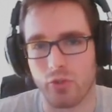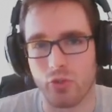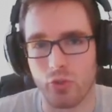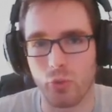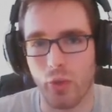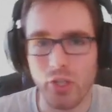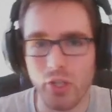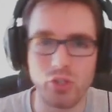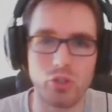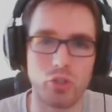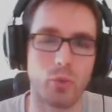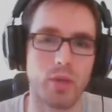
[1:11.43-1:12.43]
So you actually
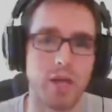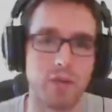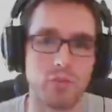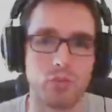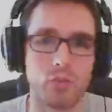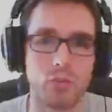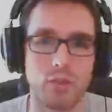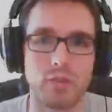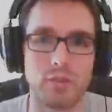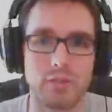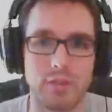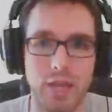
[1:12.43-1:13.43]
don't have to look
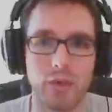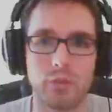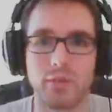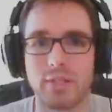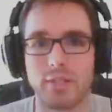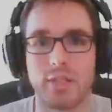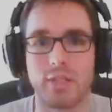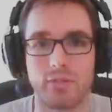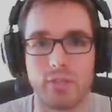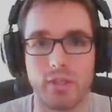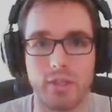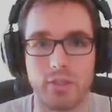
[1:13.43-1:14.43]
down the sights of
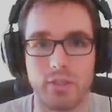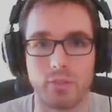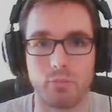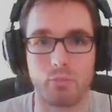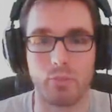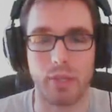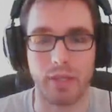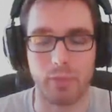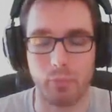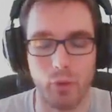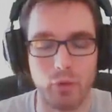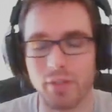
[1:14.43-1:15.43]
the guns in a
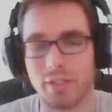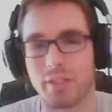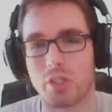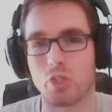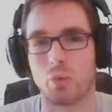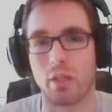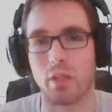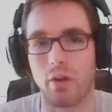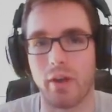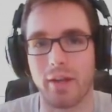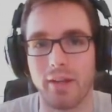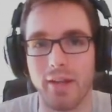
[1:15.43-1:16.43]
perfectly straight
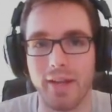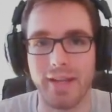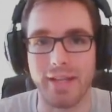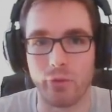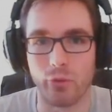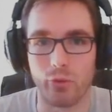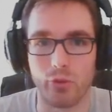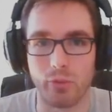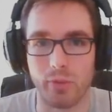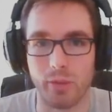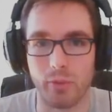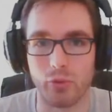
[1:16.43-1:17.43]
line in order to
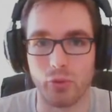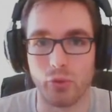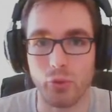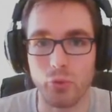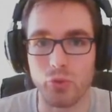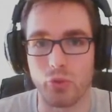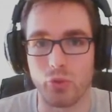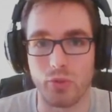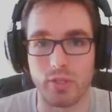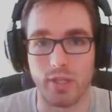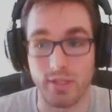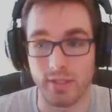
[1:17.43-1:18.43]
be able to use those sights.